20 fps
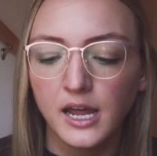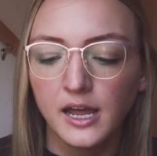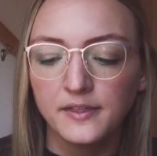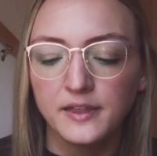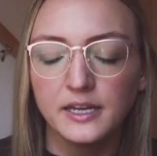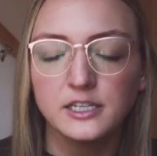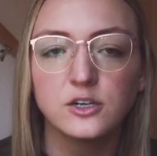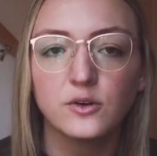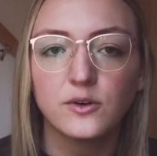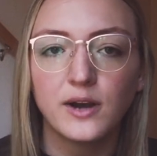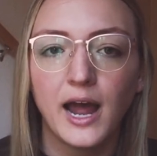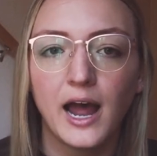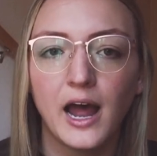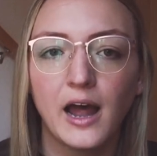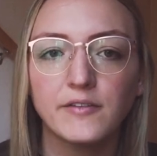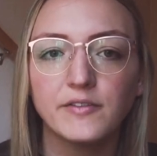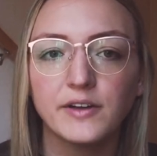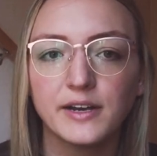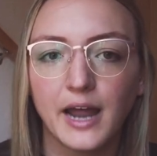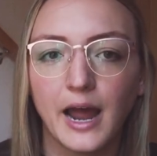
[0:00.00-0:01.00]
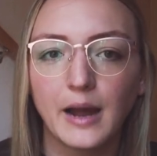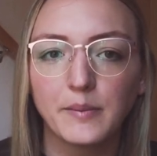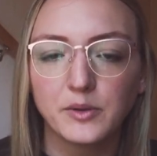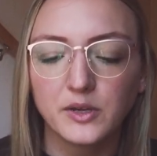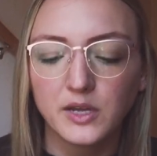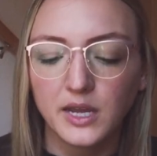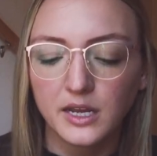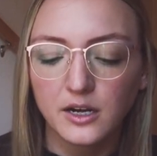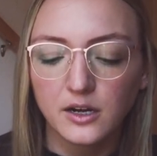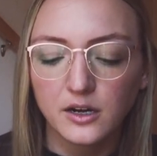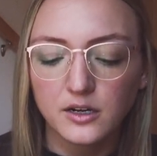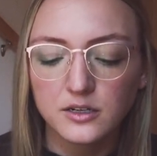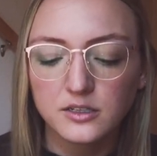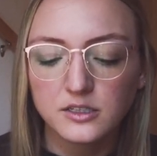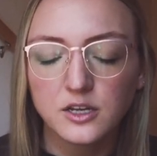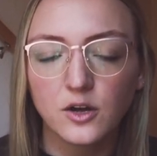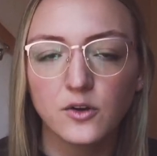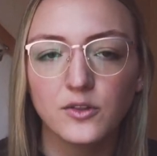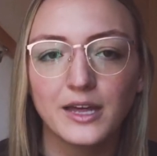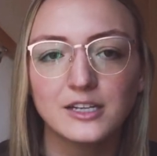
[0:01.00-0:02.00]
they don't have an applicator,
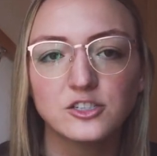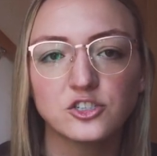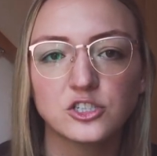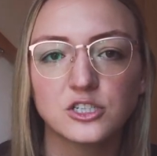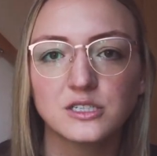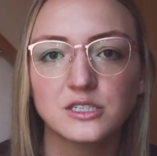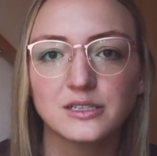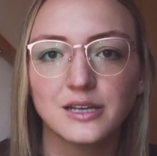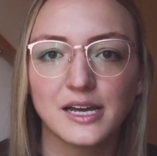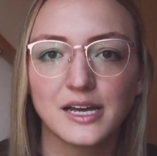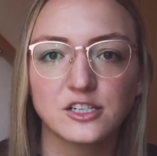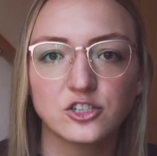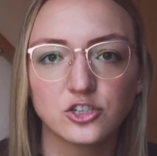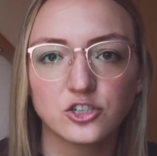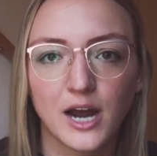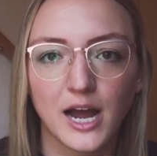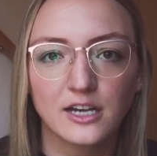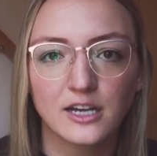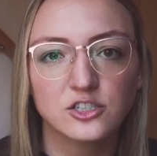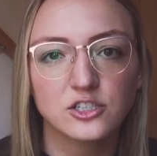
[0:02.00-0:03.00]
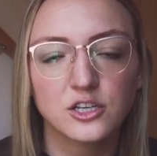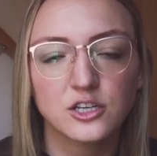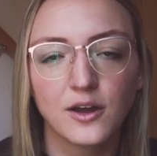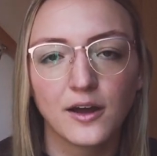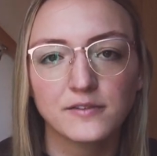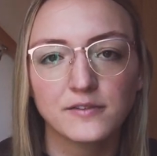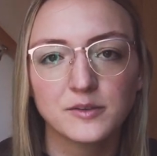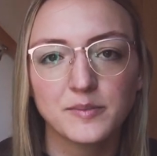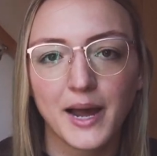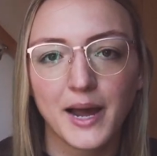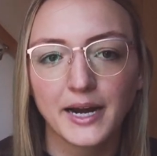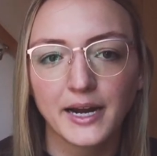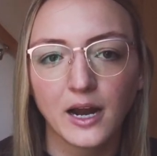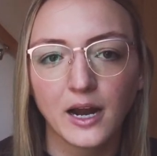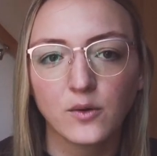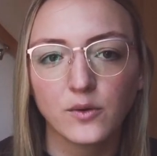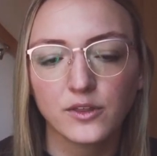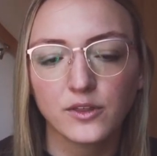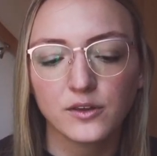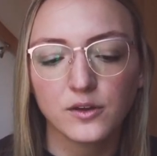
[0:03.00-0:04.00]
so that's just less trash that you have to pack
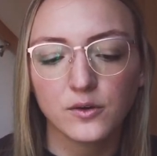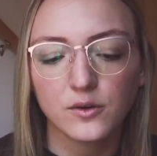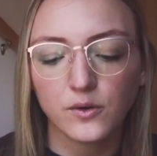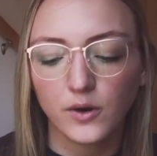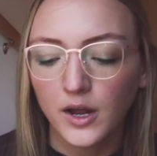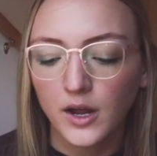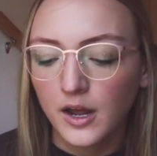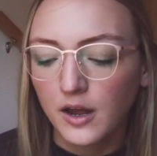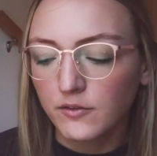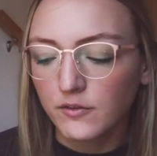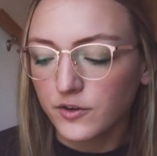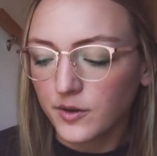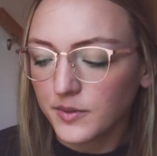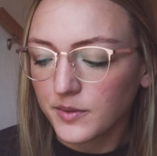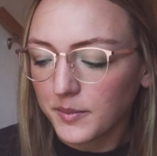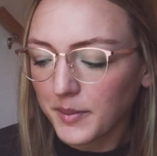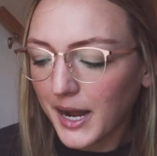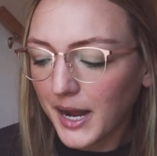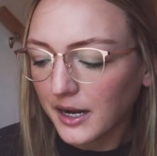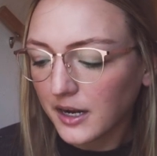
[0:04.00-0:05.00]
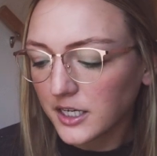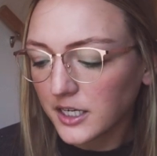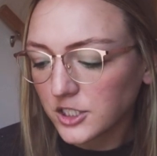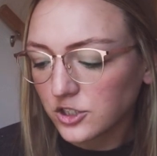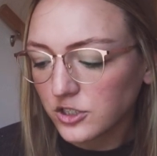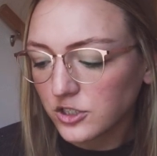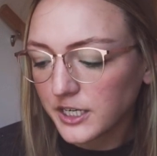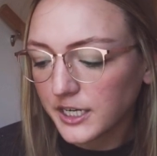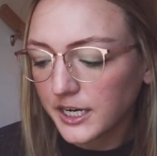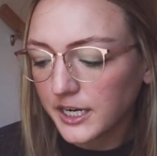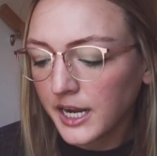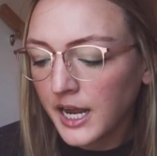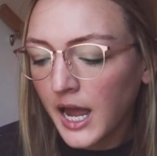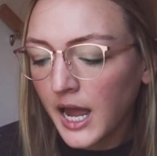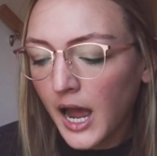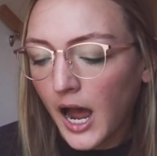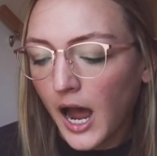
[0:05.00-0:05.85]
out with you from the backcountry.